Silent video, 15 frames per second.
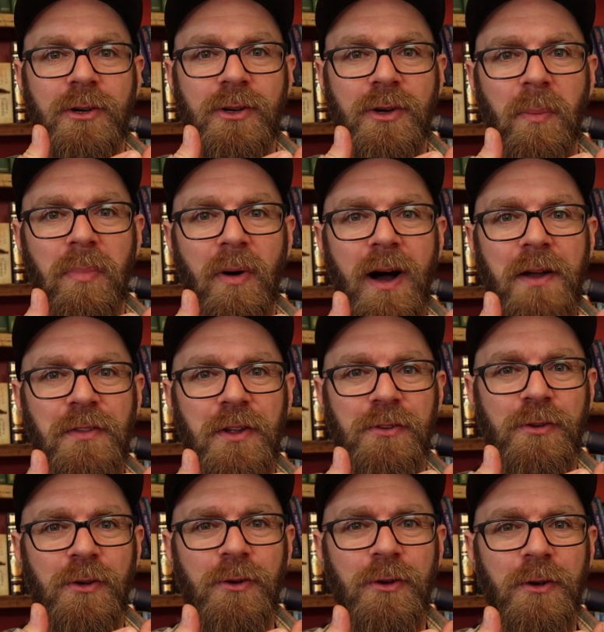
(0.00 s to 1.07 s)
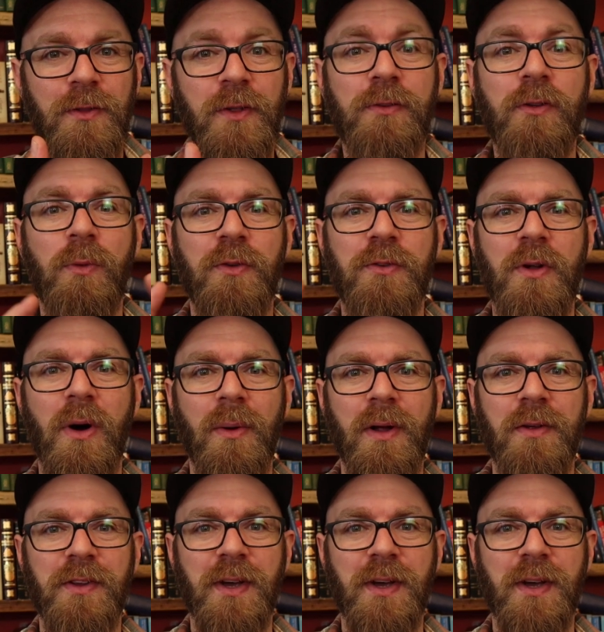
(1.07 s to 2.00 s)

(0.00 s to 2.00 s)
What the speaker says: combine the two? This is what's known as